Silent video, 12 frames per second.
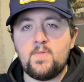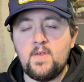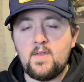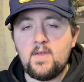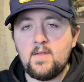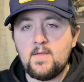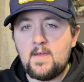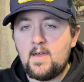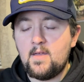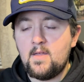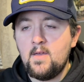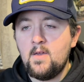thinking that,
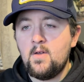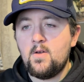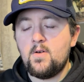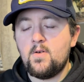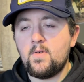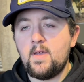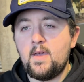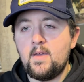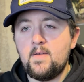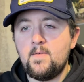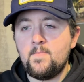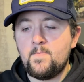
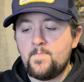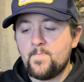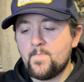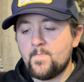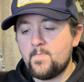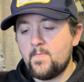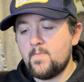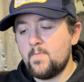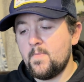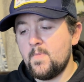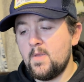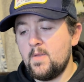okay,
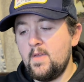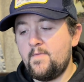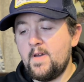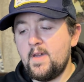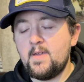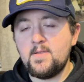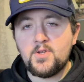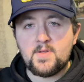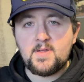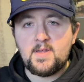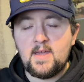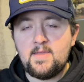if I can
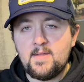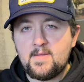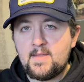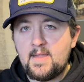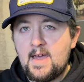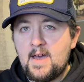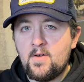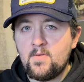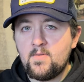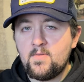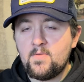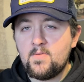just sand this down,
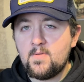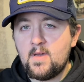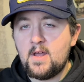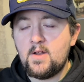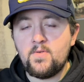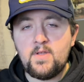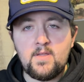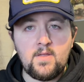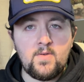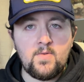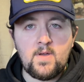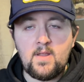I don't need to
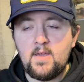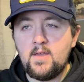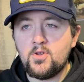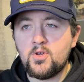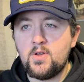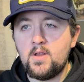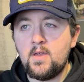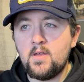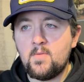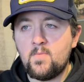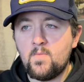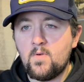do any heat treating and
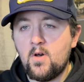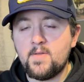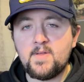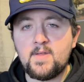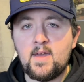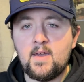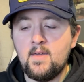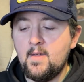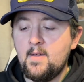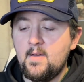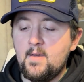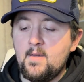I'm all set.
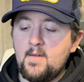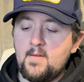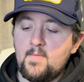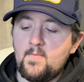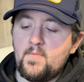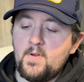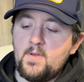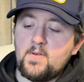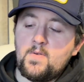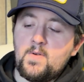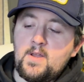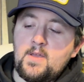But you're
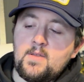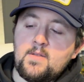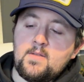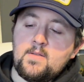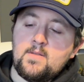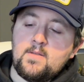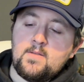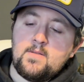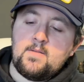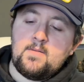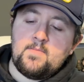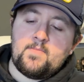creating
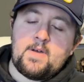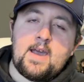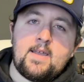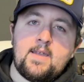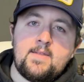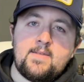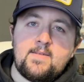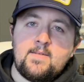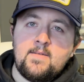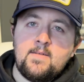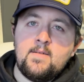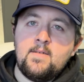pockets
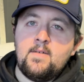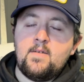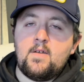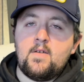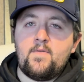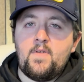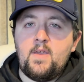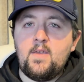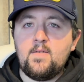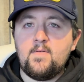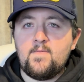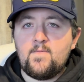of heat
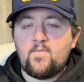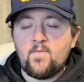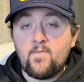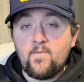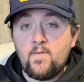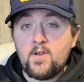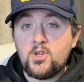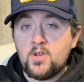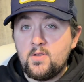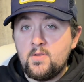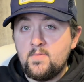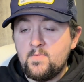from friction